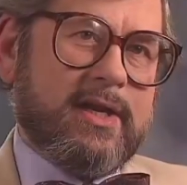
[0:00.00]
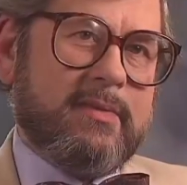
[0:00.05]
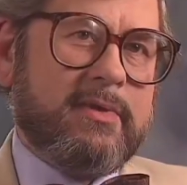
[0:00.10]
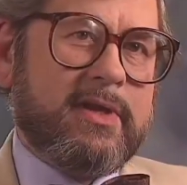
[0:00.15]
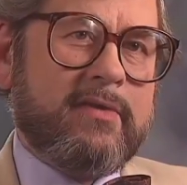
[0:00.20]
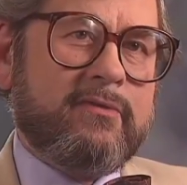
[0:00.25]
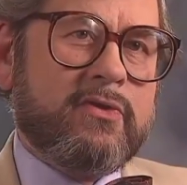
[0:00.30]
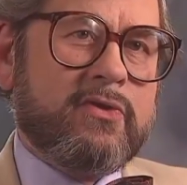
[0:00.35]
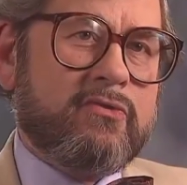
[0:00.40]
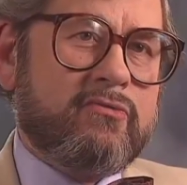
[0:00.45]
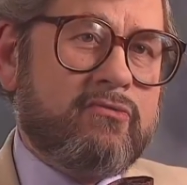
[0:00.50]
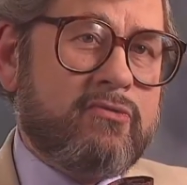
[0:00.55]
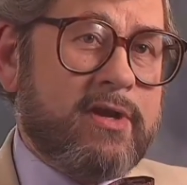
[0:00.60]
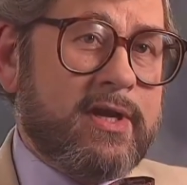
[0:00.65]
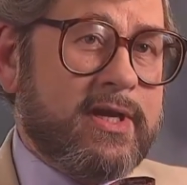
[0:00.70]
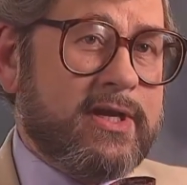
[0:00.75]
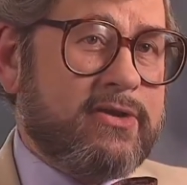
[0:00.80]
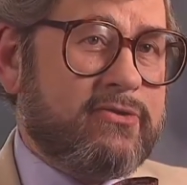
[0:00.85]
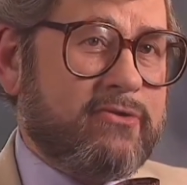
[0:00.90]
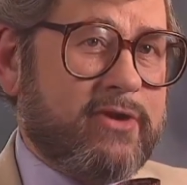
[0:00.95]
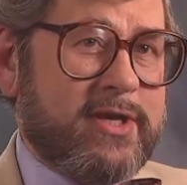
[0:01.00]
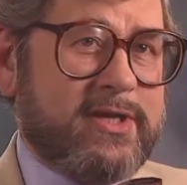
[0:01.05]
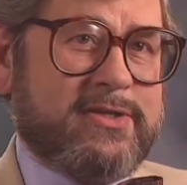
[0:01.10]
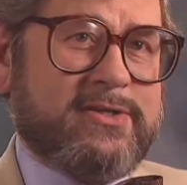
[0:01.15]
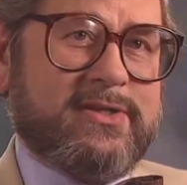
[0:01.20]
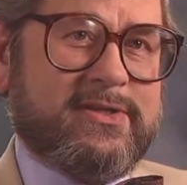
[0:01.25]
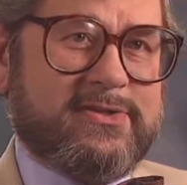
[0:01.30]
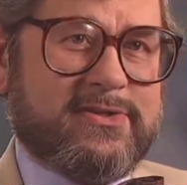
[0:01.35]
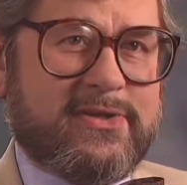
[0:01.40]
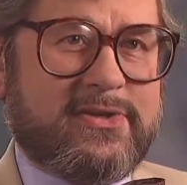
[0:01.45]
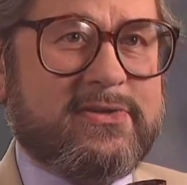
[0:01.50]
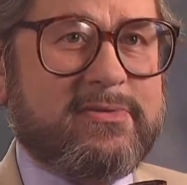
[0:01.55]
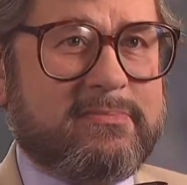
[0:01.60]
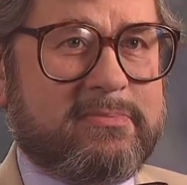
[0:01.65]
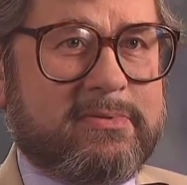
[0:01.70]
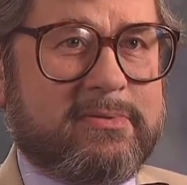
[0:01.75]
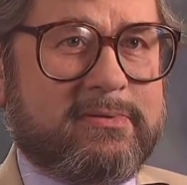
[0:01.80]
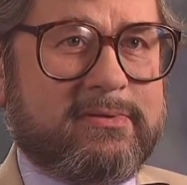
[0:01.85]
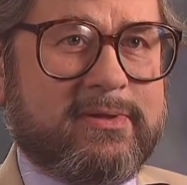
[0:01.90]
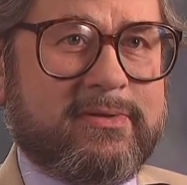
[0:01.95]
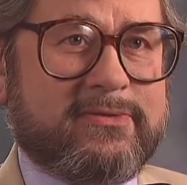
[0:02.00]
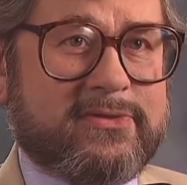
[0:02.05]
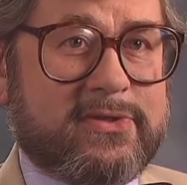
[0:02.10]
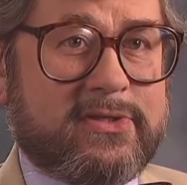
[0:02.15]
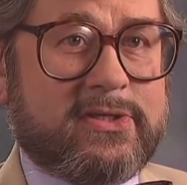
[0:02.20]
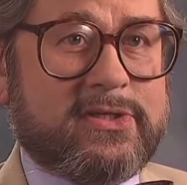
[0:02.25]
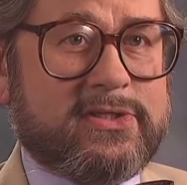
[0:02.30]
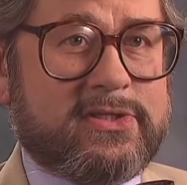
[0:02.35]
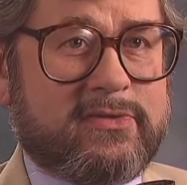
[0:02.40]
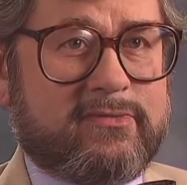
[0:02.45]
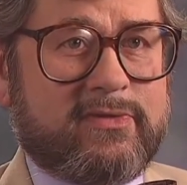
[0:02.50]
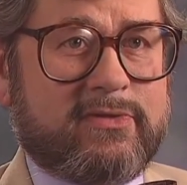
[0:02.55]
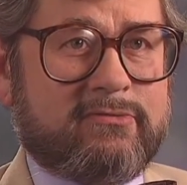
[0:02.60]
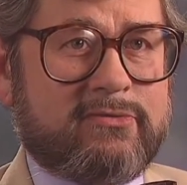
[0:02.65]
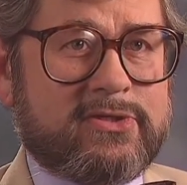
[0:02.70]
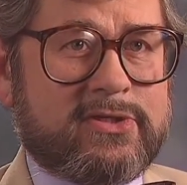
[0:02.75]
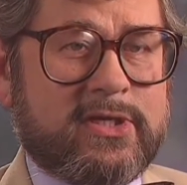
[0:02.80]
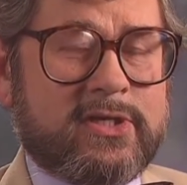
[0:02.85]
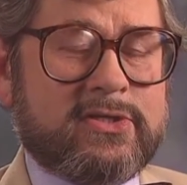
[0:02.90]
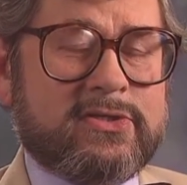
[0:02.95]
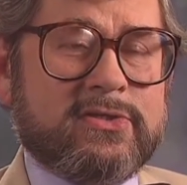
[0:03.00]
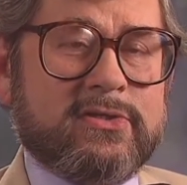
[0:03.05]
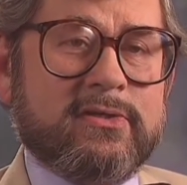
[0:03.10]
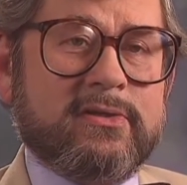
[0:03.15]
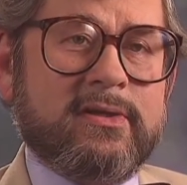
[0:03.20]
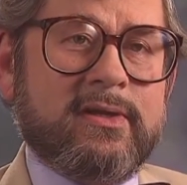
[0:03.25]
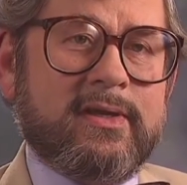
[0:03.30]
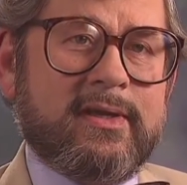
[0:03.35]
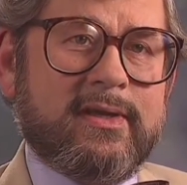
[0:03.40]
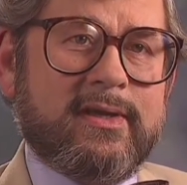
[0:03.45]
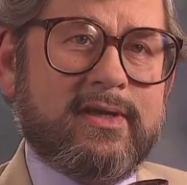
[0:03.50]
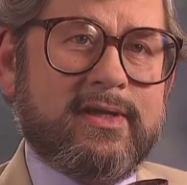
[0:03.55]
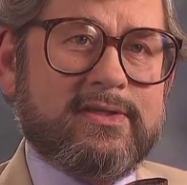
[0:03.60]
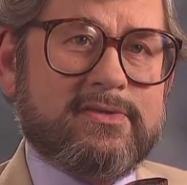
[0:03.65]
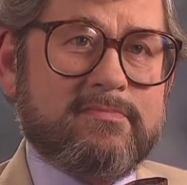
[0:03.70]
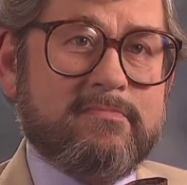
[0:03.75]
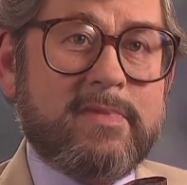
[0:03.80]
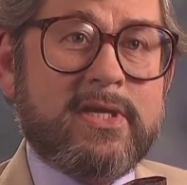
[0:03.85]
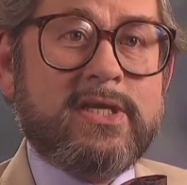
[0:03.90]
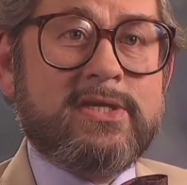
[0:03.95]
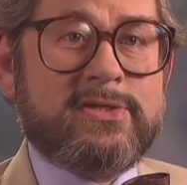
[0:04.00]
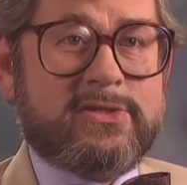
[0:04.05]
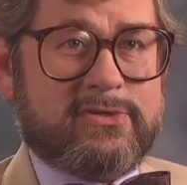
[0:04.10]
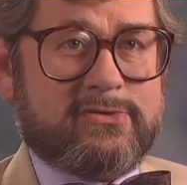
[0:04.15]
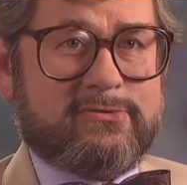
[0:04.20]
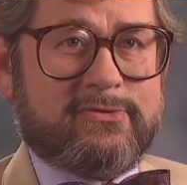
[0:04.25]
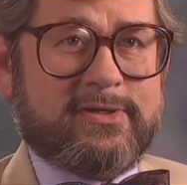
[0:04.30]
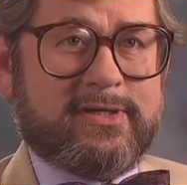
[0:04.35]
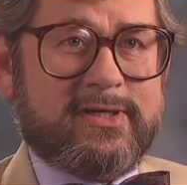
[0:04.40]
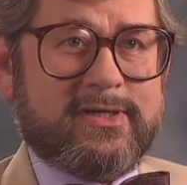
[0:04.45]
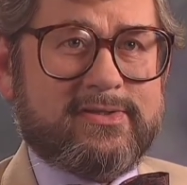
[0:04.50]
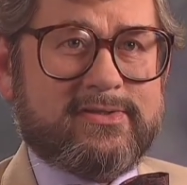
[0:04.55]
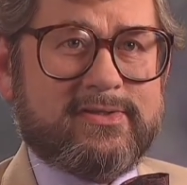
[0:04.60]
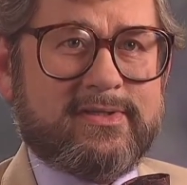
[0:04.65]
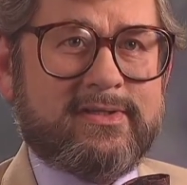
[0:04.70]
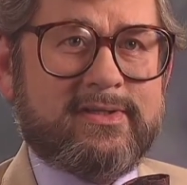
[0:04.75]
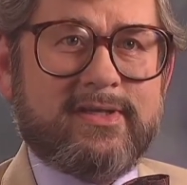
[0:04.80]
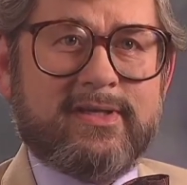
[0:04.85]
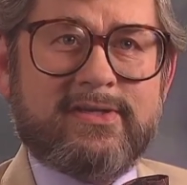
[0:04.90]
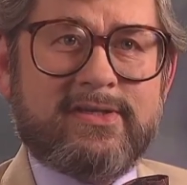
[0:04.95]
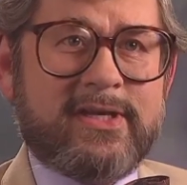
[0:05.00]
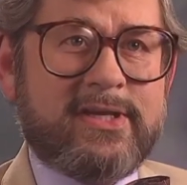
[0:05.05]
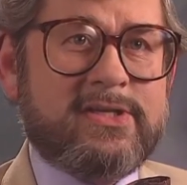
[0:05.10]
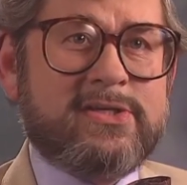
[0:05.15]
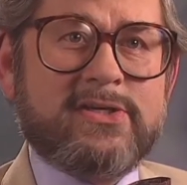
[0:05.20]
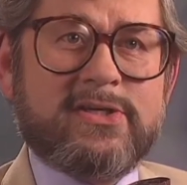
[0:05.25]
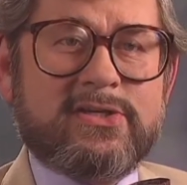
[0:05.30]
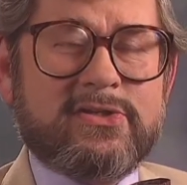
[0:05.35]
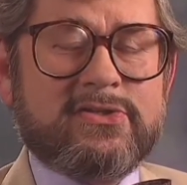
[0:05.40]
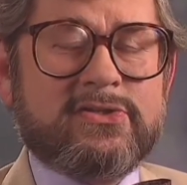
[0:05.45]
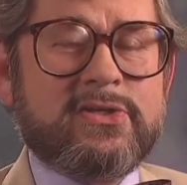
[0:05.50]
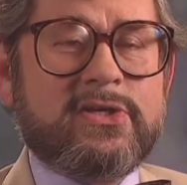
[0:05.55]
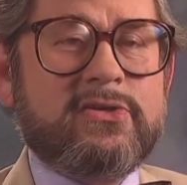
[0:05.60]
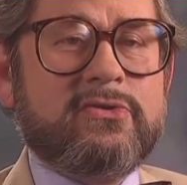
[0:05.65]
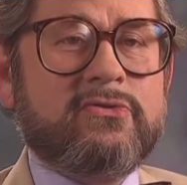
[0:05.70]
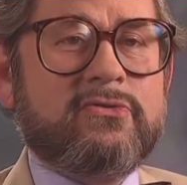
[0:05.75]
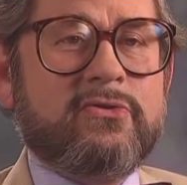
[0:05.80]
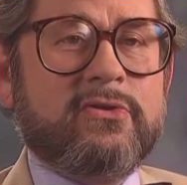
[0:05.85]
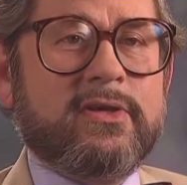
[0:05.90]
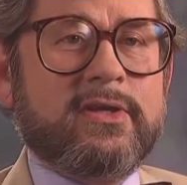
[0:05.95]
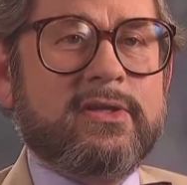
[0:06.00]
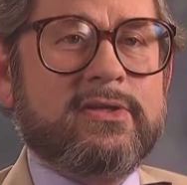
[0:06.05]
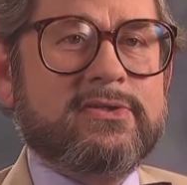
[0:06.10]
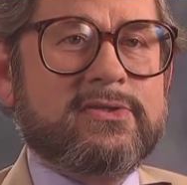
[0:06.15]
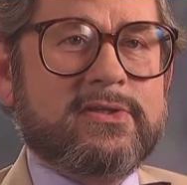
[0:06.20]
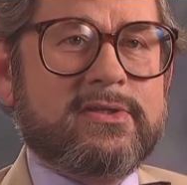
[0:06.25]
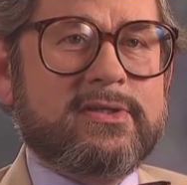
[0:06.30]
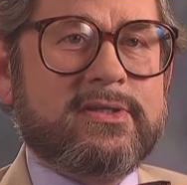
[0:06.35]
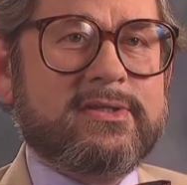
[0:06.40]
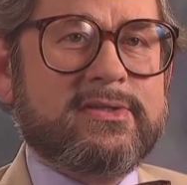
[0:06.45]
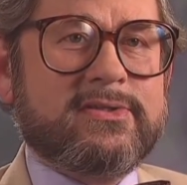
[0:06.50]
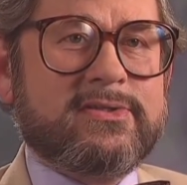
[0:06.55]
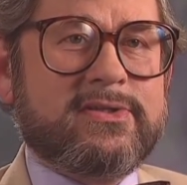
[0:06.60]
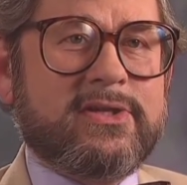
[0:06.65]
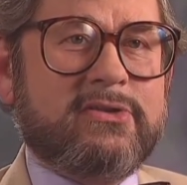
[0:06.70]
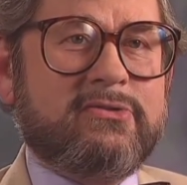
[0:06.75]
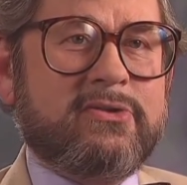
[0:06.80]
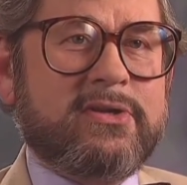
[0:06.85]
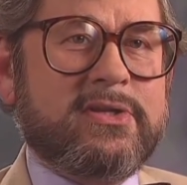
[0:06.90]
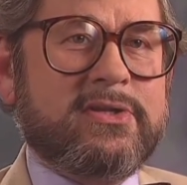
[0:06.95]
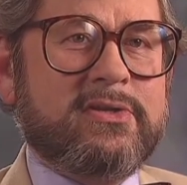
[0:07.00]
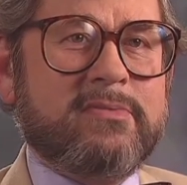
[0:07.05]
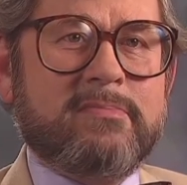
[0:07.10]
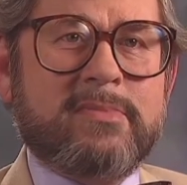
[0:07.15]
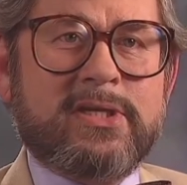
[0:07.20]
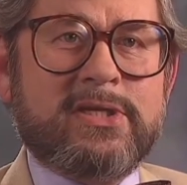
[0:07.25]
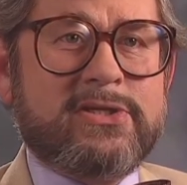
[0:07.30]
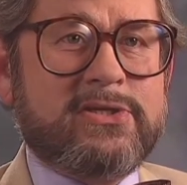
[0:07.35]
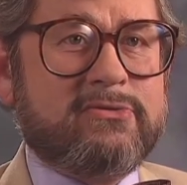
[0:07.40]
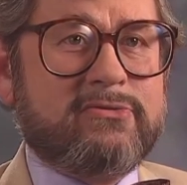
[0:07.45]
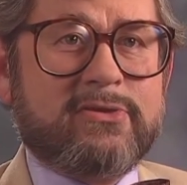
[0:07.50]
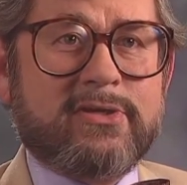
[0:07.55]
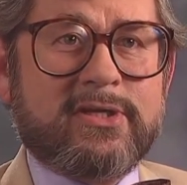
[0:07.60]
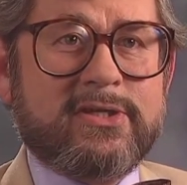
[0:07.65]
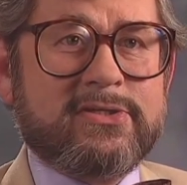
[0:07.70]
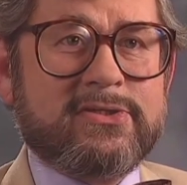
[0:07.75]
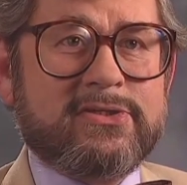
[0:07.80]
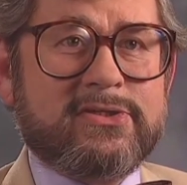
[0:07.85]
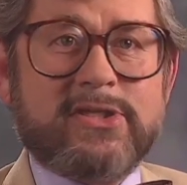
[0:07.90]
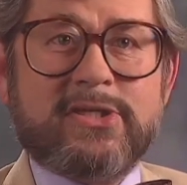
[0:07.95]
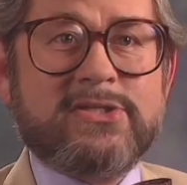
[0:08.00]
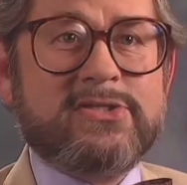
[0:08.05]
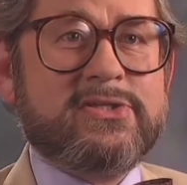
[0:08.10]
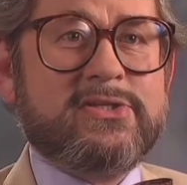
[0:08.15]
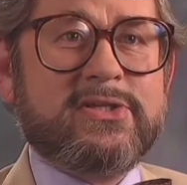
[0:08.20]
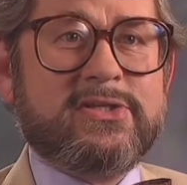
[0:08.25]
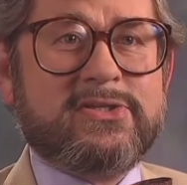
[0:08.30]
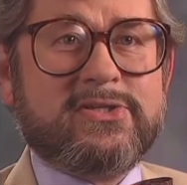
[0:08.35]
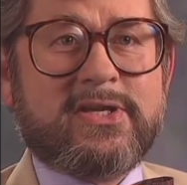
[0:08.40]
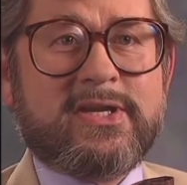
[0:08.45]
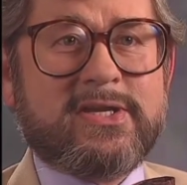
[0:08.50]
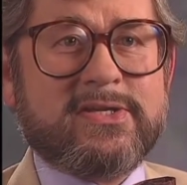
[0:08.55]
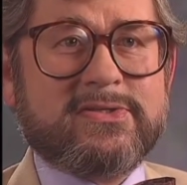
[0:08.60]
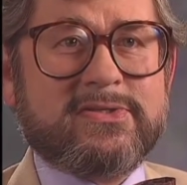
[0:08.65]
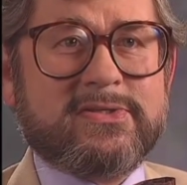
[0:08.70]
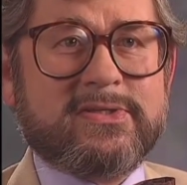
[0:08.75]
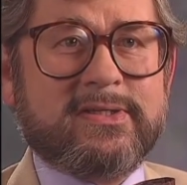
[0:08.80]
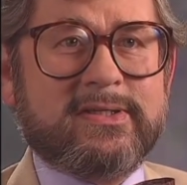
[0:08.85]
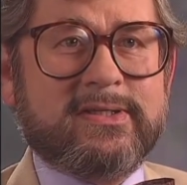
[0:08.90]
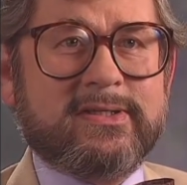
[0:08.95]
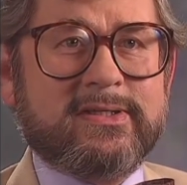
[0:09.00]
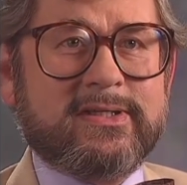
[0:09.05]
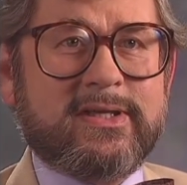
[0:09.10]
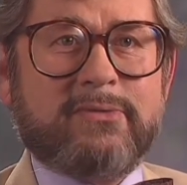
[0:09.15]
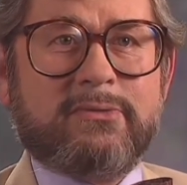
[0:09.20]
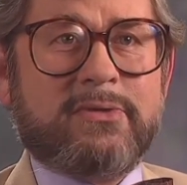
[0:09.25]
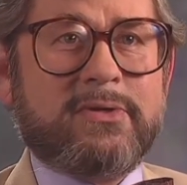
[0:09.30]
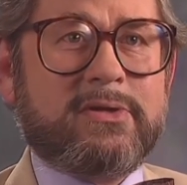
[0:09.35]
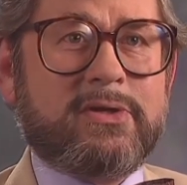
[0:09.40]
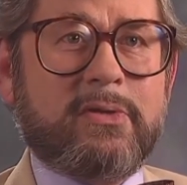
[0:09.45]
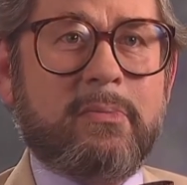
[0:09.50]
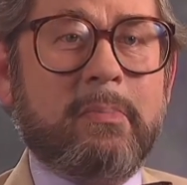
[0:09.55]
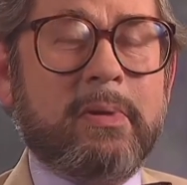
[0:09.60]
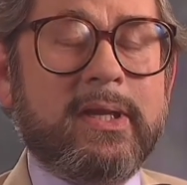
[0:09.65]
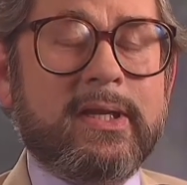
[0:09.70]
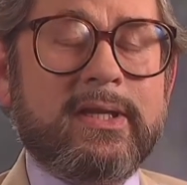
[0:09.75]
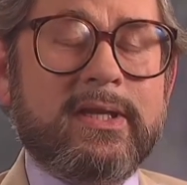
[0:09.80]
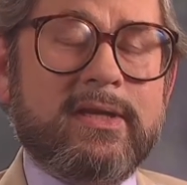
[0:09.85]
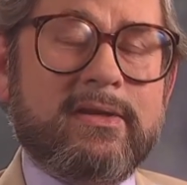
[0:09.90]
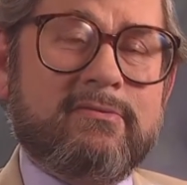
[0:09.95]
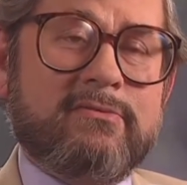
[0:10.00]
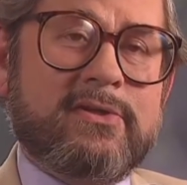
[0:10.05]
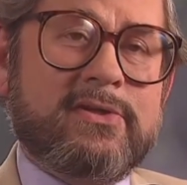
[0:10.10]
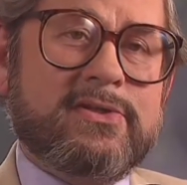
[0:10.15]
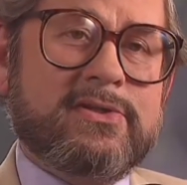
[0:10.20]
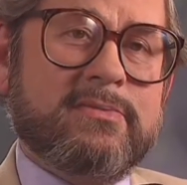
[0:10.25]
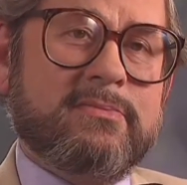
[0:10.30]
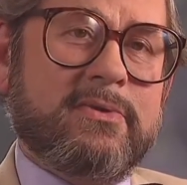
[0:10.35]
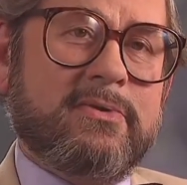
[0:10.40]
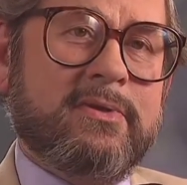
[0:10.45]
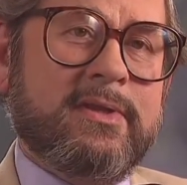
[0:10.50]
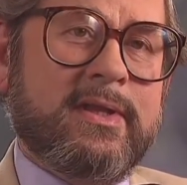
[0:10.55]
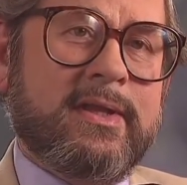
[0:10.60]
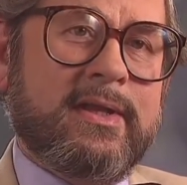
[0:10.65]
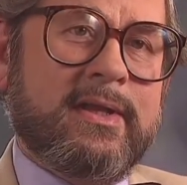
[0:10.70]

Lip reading: Let me give you a really great example of scientific rejection. It's meteorites. In the 18th century, science decreed that meteorites didn't exist. They were completely unreasonable.